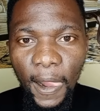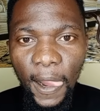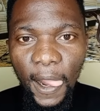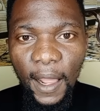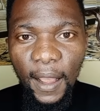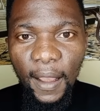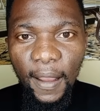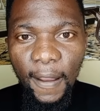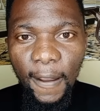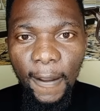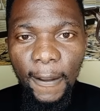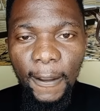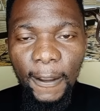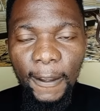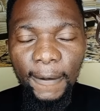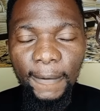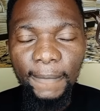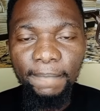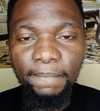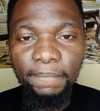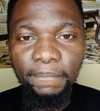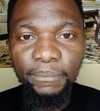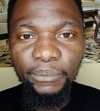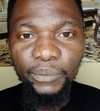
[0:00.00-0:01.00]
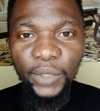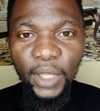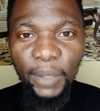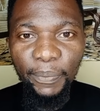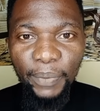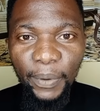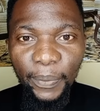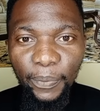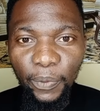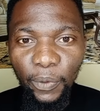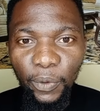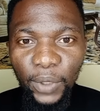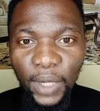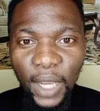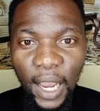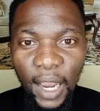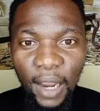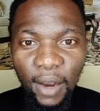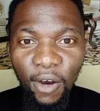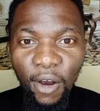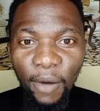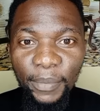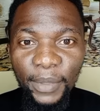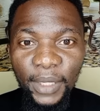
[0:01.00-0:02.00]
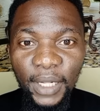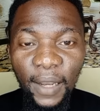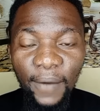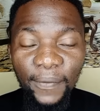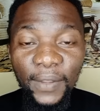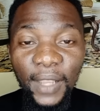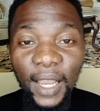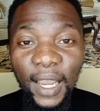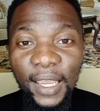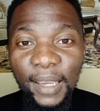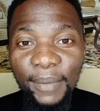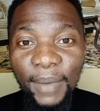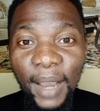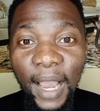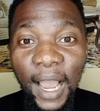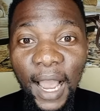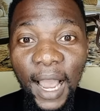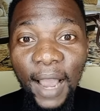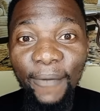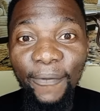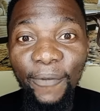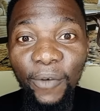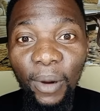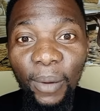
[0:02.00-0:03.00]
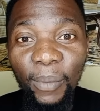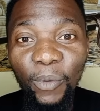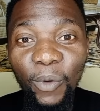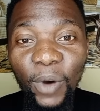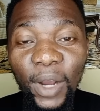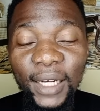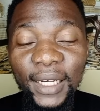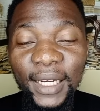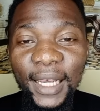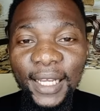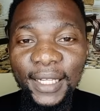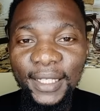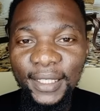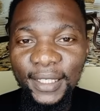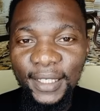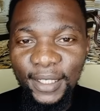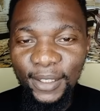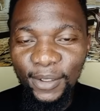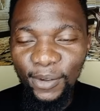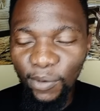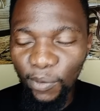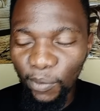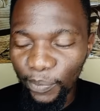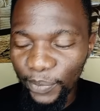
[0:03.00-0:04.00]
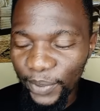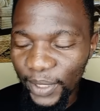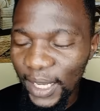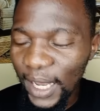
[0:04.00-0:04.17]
the people that coming after him are from one ethnic group.